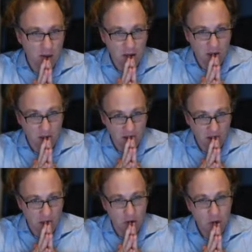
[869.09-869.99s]
and
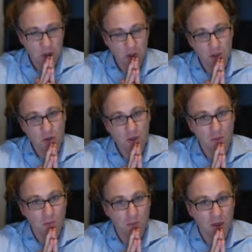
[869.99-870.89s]
how their structure
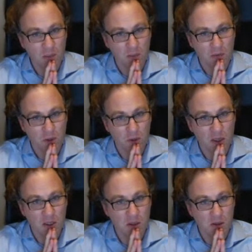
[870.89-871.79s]
can be
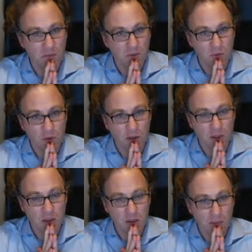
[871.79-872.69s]
visualized in different
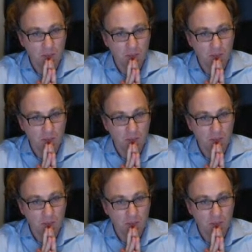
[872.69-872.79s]
ways.